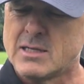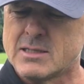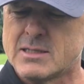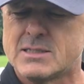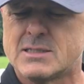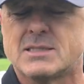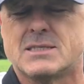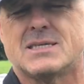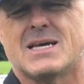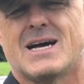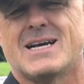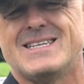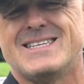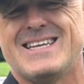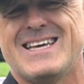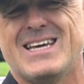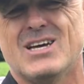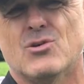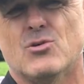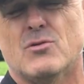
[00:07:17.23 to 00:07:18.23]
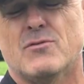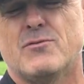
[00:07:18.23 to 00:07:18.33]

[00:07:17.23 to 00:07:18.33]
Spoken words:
This is ideal